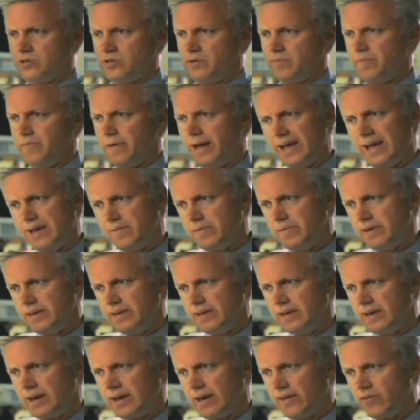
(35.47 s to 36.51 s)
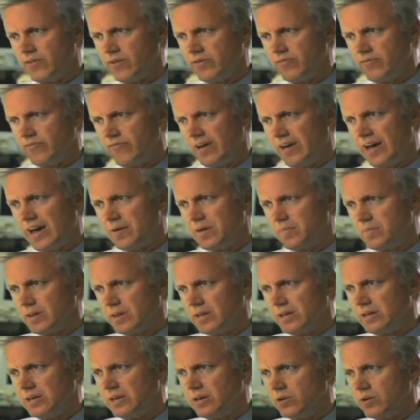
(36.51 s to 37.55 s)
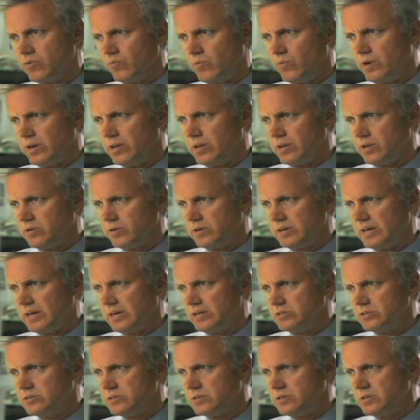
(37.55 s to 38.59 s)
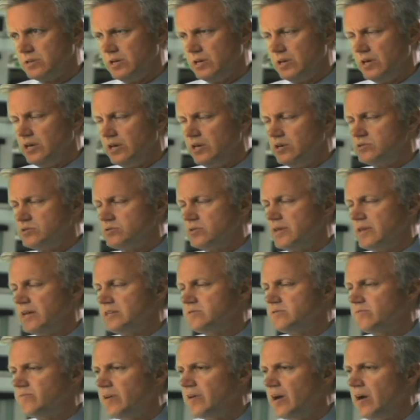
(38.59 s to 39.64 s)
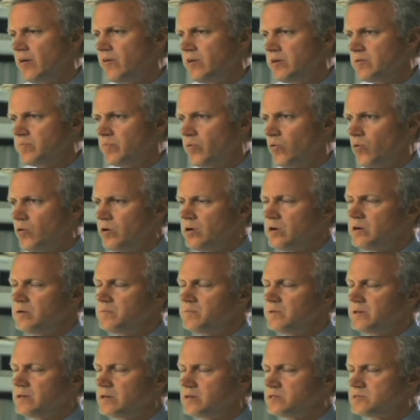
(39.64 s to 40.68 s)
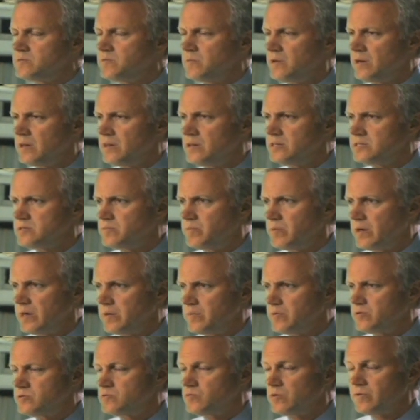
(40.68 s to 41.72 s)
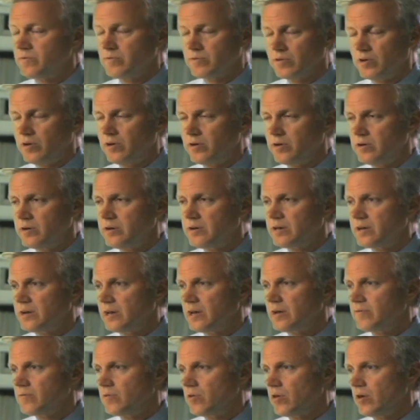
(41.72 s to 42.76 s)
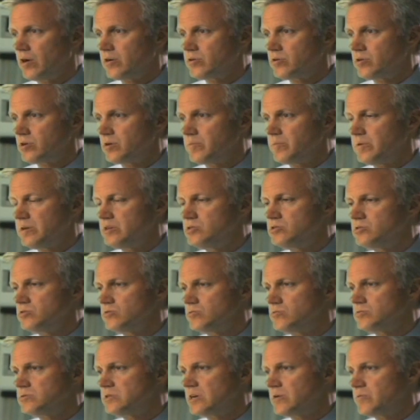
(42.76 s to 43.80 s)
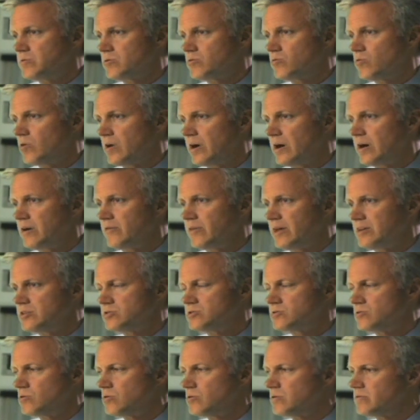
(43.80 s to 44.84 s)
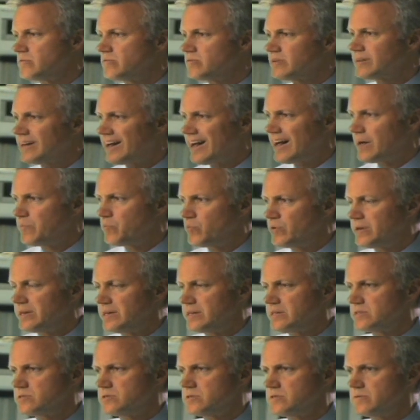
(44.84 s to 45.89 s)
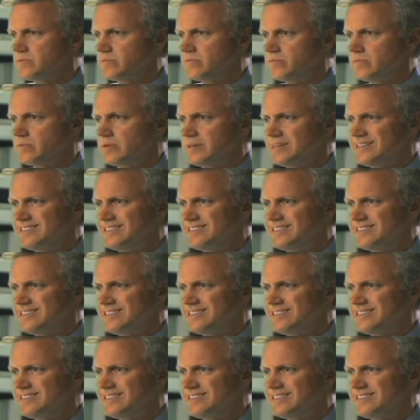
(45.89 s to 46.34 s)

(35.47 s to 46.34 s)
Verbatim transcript: to the baby and the family in one location. So that's very important because many of these babies we've learned can have long-term issues that require that sort of comprehensive,